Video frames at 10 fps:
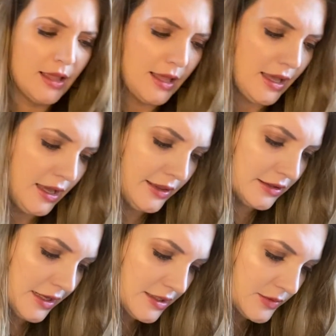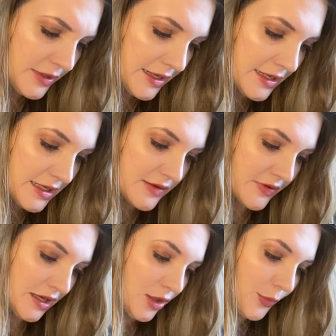And the last one is
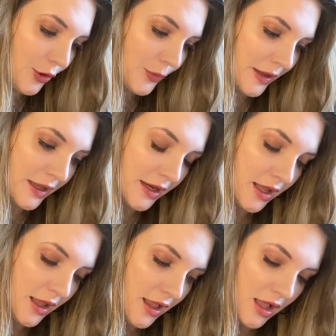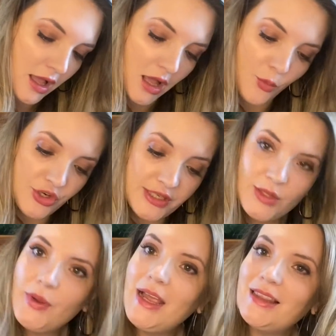Vanilla Bourbon, which is
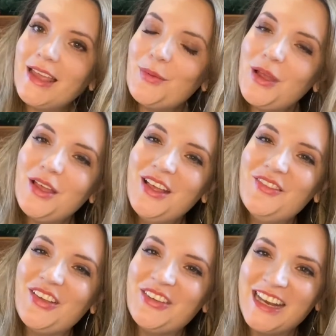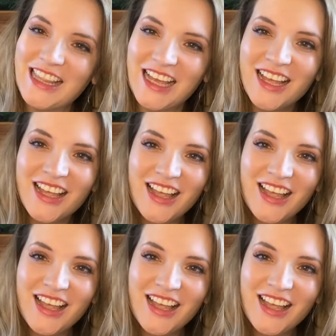the way I like my vanilla.